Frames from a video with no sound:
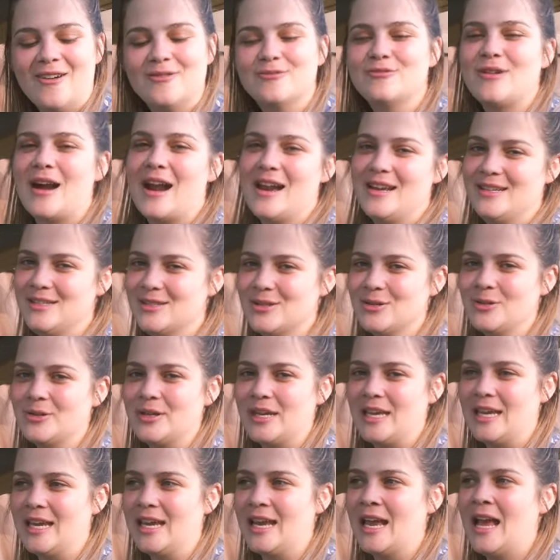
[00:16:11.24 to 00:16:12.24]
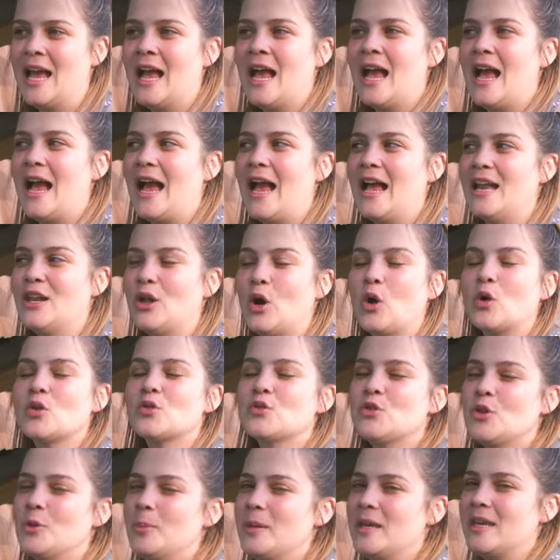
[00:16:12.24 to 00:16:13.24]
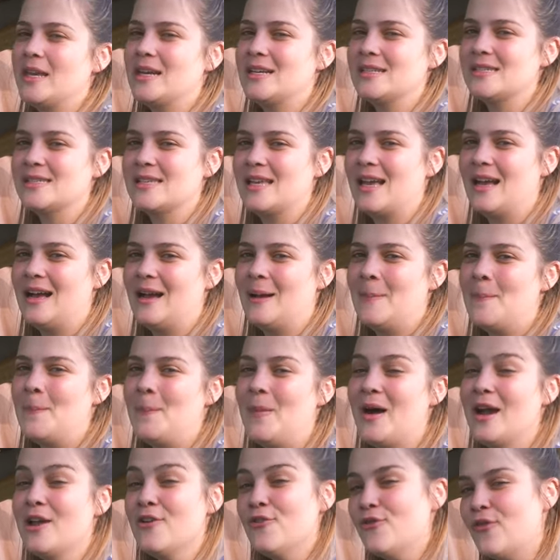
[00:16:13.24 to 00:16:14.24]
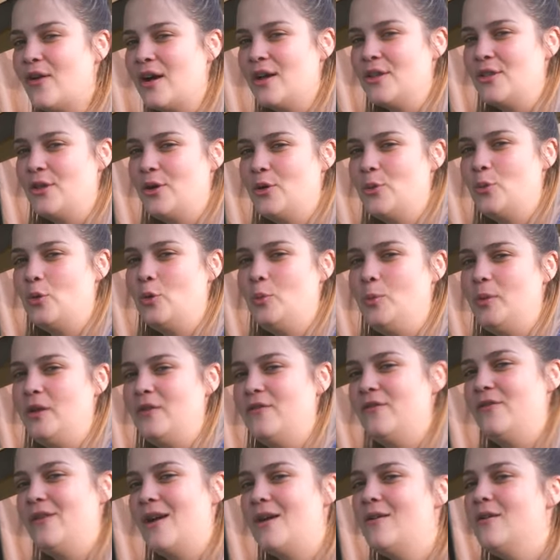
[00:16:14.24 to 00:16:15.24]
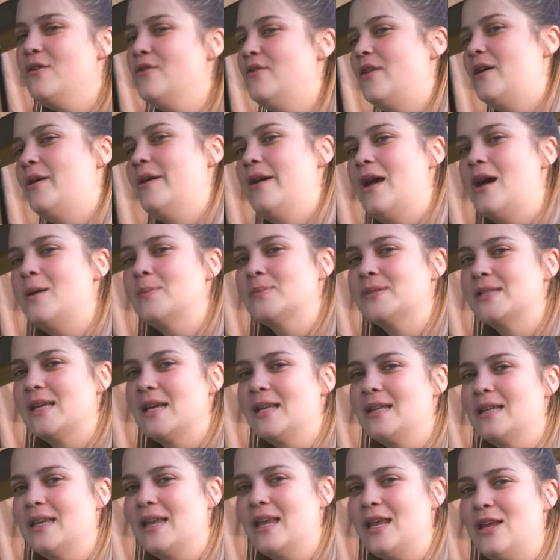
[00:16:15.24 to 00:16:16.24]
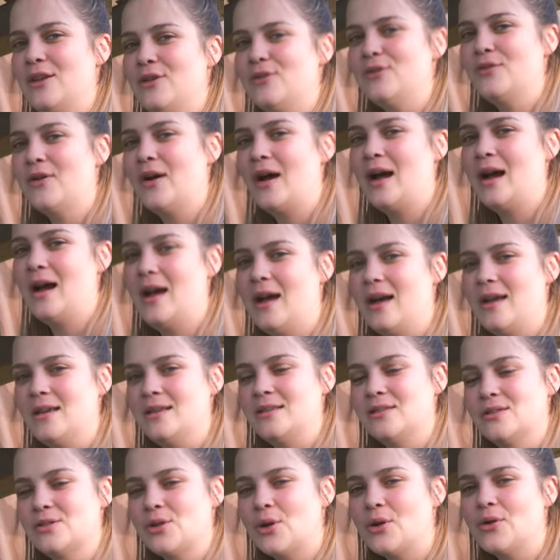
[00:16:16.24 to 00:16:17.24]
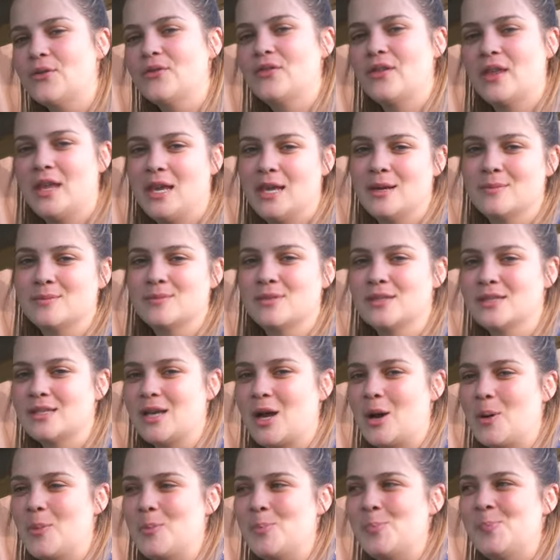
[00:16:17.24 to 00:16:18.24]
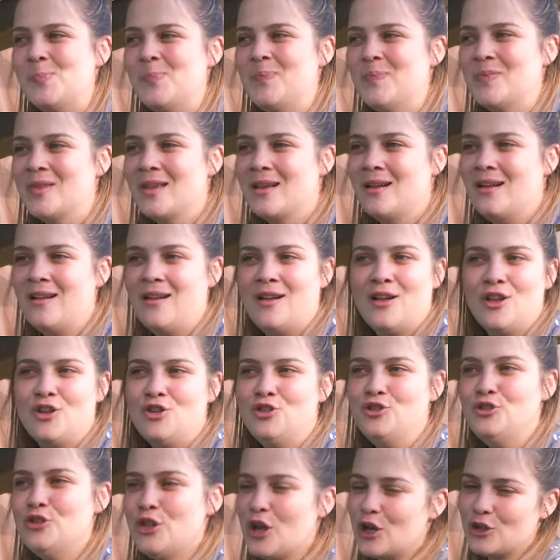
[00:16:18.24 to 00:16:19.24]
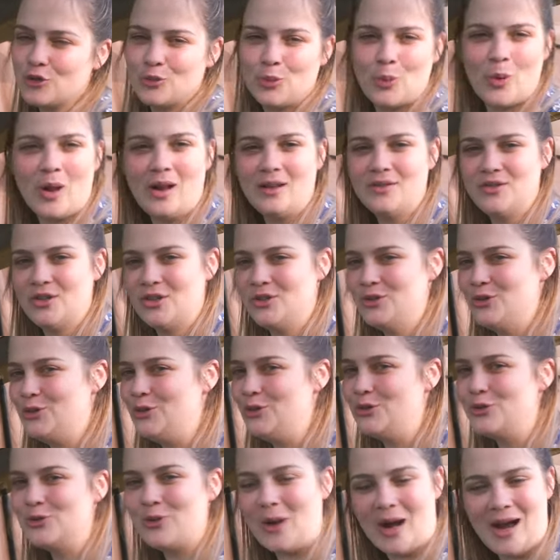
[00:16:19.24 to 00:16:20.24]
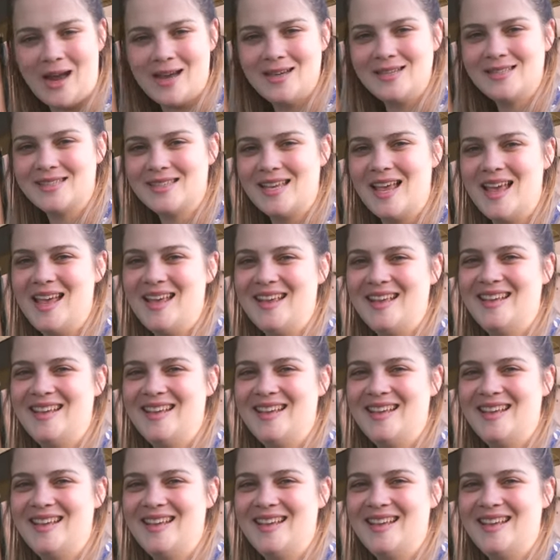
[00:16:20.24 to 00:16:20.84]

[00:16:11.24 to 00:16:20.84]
rice cooking. And also because my father would be very, very upset if I serve him some not well done cooked rice.